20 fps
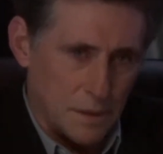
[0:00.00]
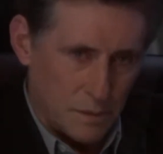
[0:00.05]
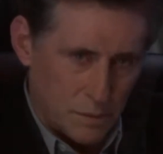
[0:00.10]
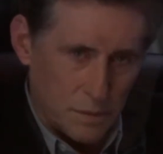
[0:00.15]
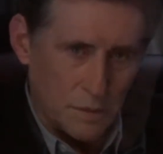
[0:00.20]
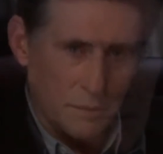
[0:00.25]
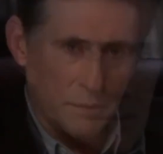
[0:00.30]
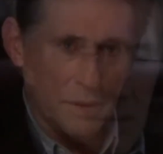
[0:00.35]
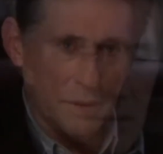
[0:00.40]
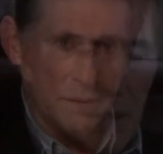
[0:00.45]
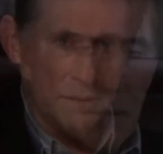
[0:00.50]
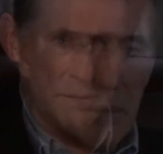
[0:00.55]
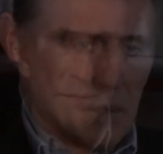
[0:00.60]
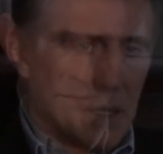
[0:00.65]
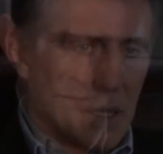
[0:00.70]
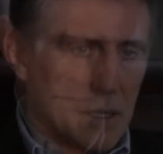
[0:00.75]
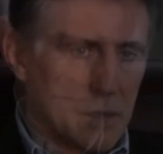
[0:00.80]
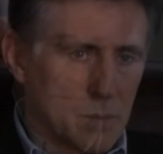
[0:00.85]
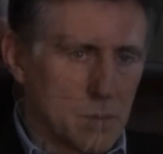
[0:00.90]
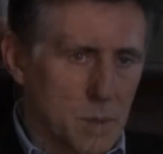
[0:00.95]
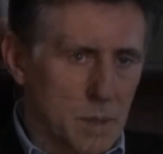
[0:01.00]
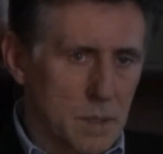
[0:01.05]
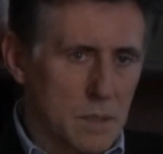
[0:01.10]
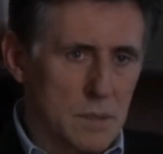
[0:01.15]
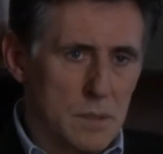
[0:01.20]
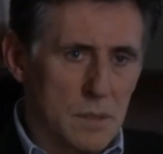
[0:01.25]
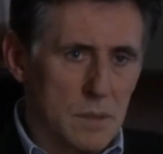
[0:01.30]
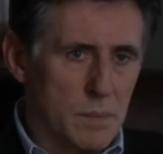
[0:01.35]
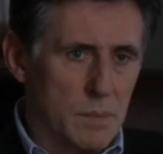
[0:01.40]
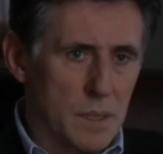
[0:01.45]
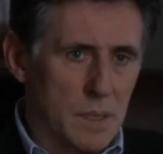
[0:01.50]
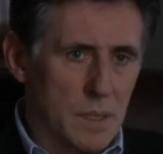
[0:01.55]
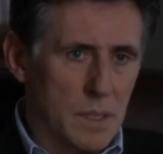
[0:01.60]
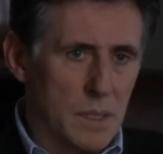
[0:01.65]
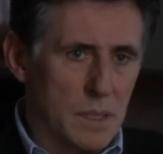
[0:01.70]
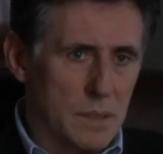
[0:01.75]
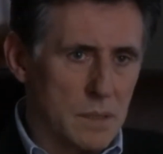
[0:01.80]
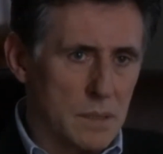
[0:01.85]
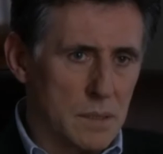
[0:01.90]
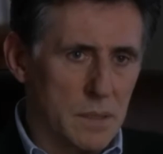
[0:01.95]
I would have been. Maybe that's because you
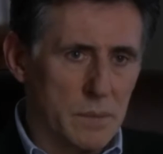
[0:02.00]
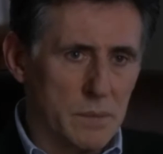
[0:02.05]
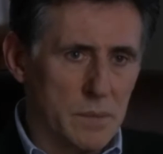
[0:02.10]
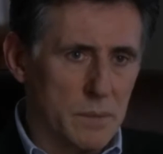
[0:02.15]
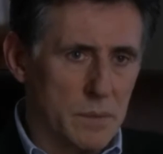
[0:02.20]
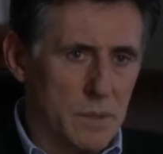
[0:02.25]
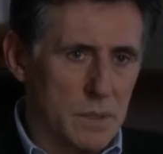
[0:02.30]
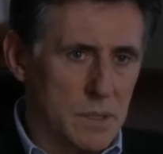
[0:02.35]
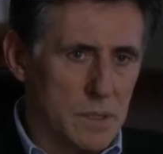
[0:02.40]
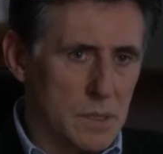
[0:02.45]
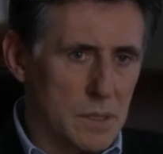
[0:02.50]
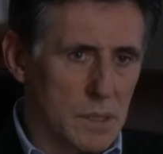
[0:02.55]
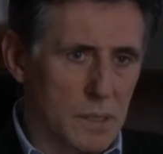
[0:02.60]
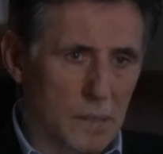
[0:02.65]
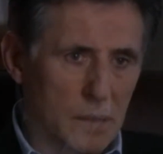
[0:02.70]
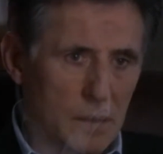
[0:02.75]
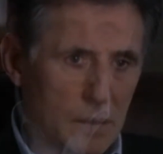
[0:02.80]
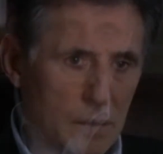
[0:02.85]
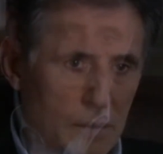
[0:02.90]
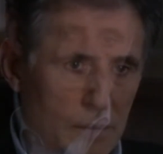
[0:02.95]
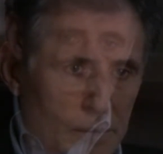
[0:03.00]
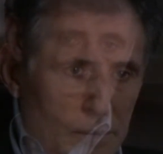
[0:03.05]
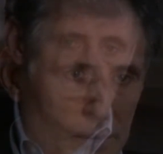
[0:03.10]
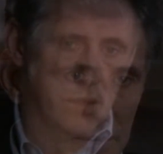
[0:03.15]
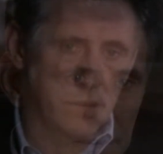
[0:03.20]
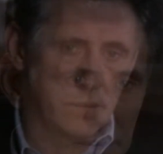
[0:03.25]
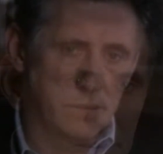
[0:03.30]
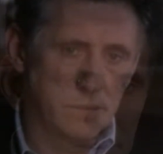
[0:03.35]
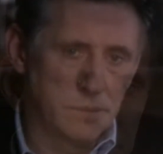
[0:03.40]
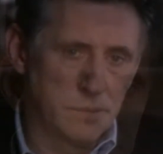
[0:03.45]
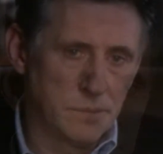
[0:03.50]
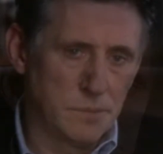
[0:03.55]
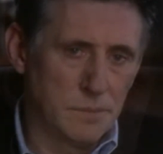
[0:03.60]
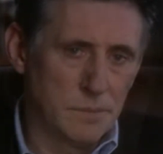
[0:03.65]
barely had time to be a child. I'm sorry.